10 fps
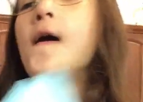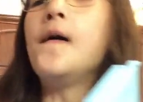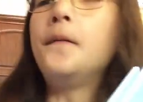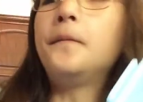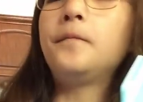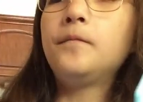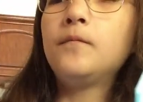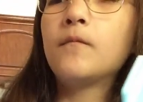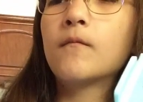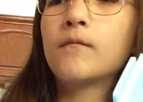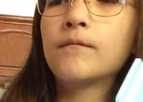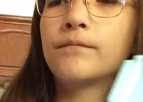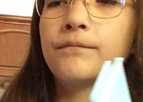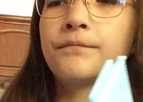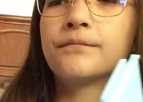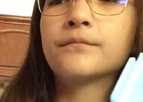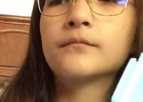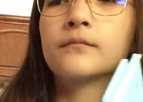(no one is talking)